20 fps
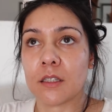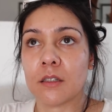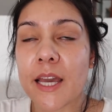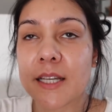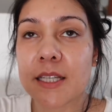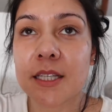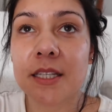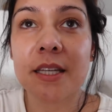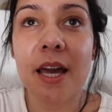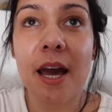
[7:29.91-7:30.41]

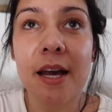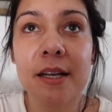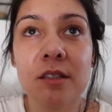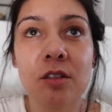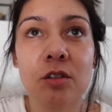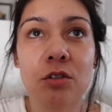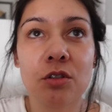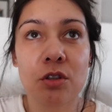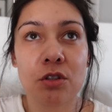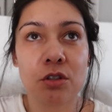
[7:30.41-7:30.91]
Like, yes,
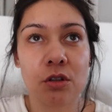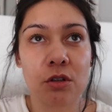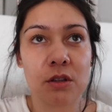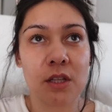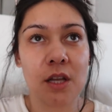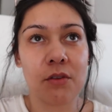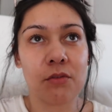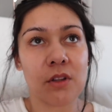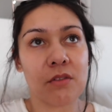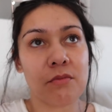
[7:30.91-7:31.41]
there's a
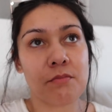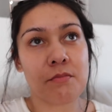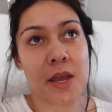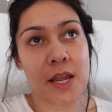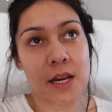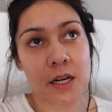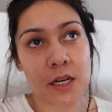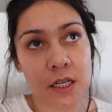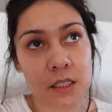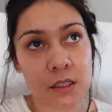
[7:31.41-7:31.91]
certain level of
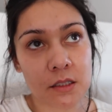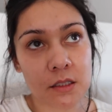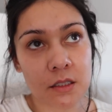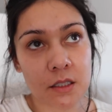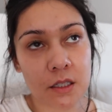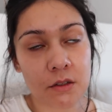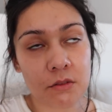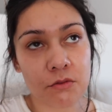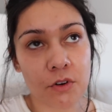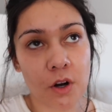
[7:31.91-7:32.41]

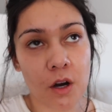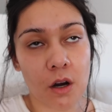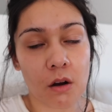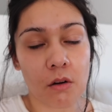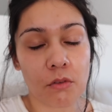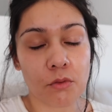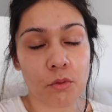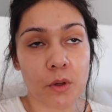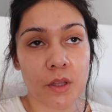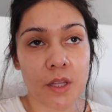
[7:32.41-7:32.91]
maintenance
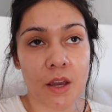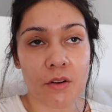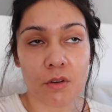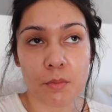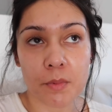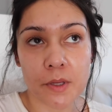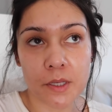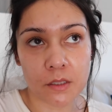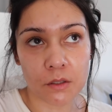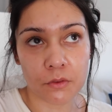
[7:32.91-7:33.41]
involved with every
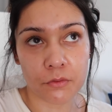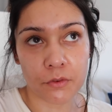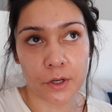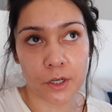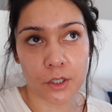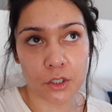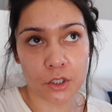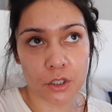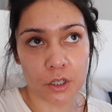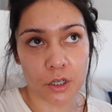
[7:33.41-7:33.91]
piece of
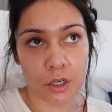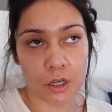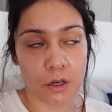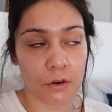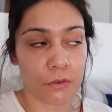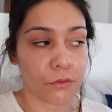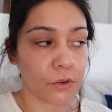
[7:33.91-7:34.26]
furniture.